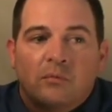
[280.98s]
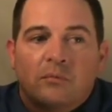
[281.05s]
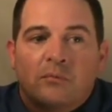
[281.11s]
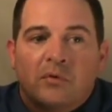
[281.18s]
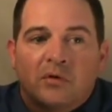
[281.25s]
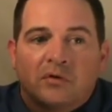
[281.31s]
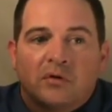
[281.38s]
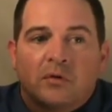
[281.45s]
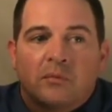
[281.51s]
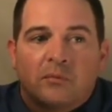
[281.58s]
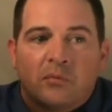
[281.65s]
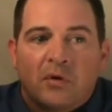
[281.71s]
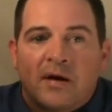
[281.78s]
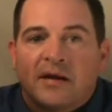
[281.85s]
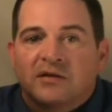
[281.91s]
put their
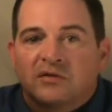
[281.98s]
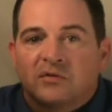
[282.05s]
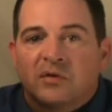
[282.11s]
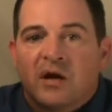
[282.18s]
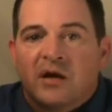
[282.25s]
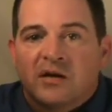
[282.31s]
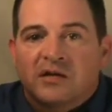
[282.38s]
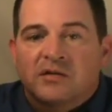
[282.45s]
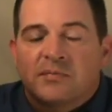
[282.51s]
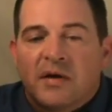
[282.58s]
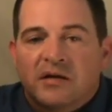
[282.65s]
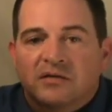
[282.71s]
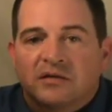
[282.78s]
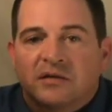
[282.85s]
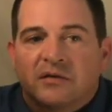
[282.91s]
brains around,
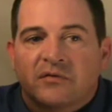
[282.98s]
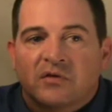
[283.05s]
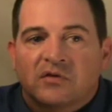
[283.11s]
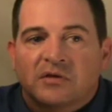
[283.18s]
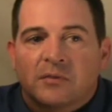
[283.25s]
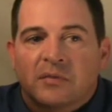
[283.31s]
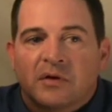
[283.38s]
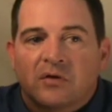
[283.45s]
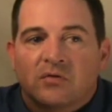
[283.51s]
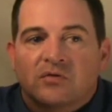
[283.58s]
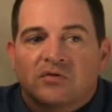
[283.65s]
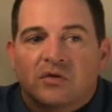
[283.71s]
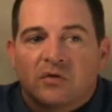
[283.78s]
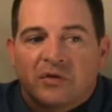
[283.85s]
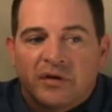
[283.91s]
especially for somebody who's
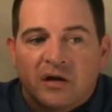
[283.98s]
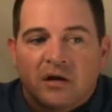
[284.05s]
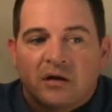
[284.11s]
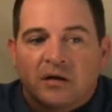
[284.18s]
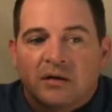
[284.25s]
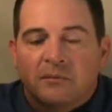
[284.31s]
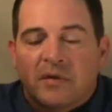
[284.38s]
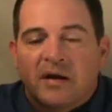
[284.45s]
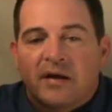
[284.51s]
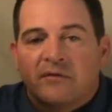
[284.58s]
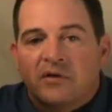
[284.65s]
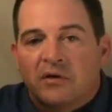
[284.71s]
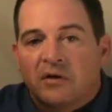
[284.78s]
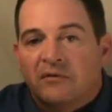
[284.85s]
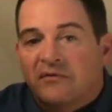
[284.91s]
so young and might have a
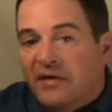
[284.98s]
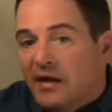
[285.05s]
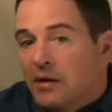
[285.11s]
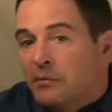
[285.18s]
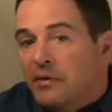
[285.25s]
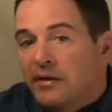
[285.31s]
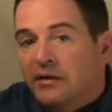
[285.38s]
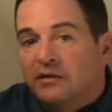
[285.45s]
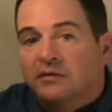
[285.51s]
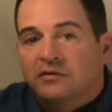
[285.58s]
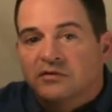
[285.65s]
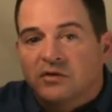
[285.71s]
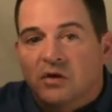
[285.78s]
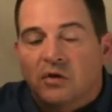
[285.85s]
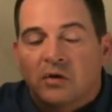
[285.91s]
young family.
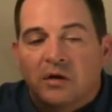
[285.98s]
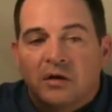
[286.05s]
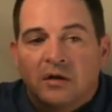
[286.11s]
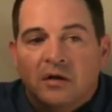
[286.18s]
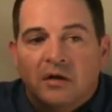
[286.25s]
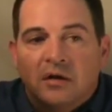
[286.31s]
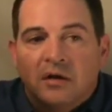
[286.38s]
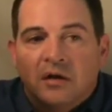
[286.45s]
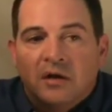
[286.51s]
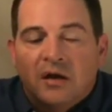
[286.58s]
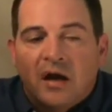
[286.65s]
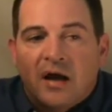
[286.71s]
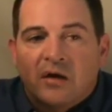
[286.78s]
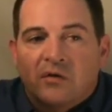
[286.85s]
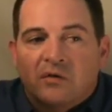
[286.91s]
So
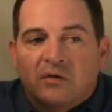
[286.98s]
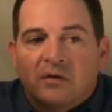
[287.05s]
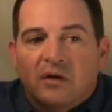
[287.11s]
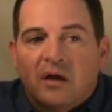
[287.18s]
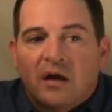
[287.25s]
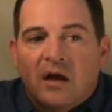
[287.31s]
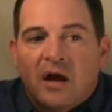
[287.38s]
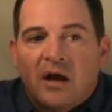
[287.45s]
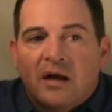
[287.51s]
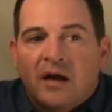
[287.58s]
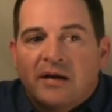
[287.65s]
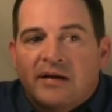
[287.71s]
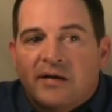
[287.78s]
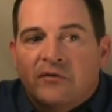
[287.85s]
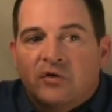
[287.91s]
I
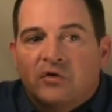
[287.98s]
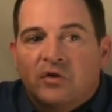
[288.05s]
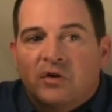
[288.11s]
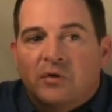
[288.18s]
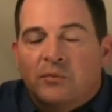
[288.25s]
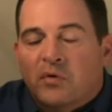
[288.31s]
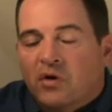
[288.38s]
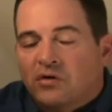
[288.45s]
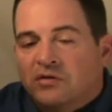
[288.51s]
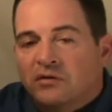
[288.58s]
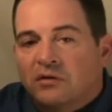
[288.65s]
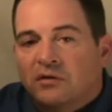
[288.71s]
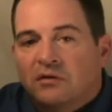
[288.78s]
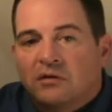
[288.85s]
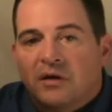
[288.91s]
never took it
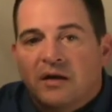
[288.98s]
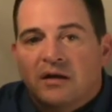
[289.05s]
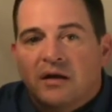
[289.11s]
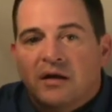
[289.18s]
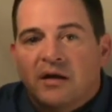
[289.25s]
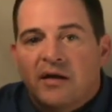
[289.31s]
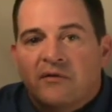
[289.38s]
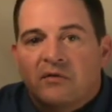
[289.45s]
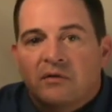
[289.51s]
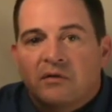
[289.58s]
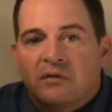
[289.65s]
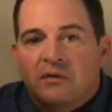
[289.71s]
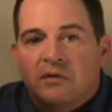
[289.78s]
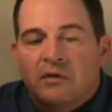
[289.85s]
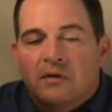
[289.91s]
personal, and I
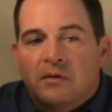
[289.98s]
never